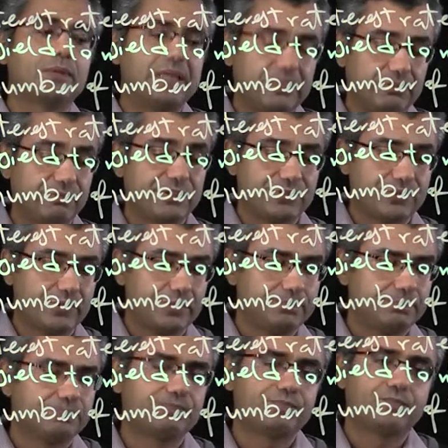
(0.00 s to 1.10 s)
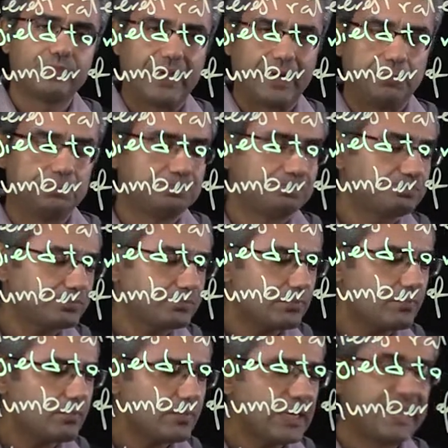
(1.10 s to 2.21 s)
investor. Now,
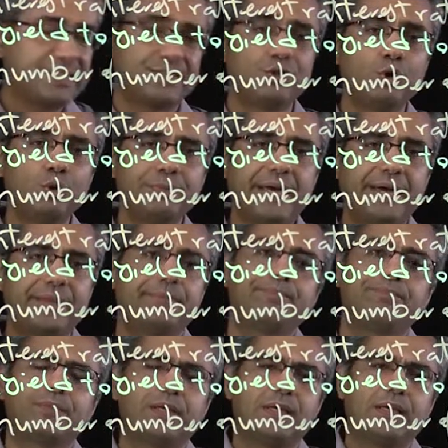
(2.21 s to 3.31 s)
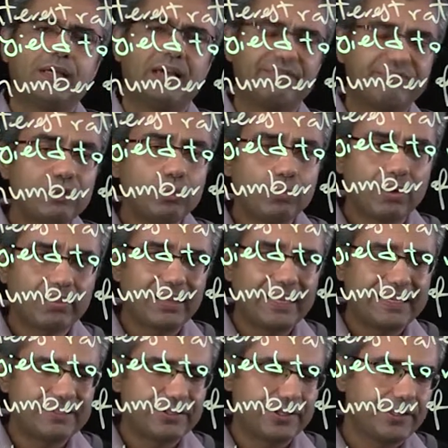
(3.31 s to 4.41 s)
assume that a few months
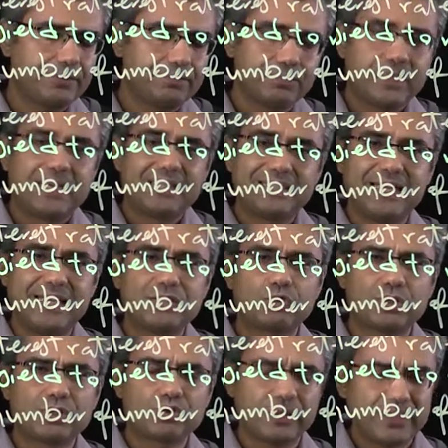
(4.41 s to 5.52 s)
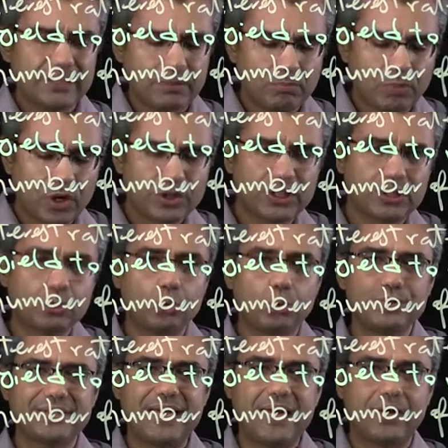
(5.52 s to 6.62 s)
later, the interest rate in the market
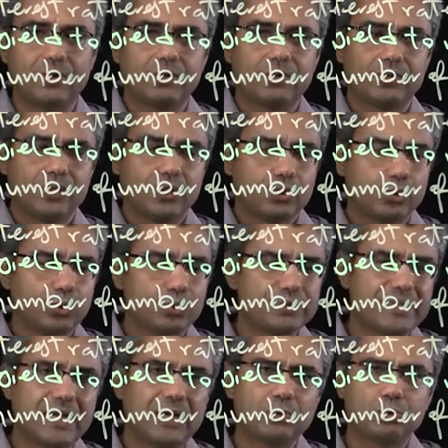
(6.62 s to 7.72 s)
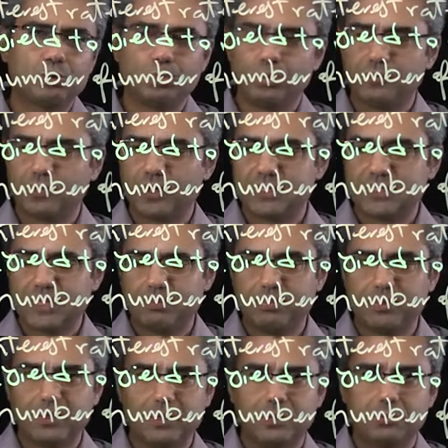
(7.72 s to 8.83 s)
goes down to, for
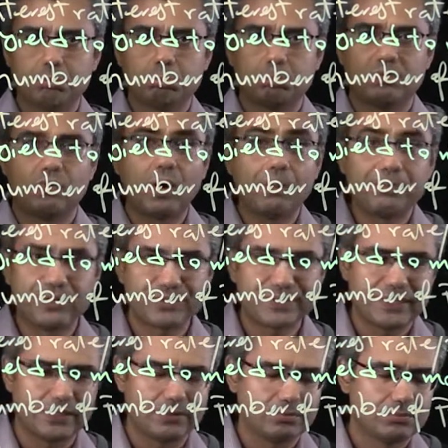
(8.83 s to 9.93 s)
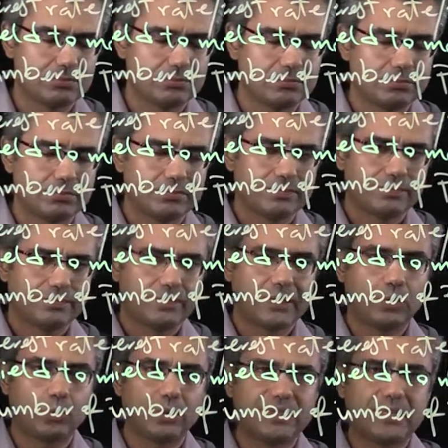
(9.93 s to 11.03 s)
example, 1%.
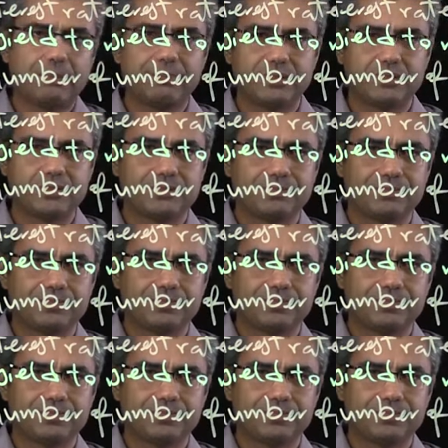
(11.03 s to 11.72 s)
Now, what happens?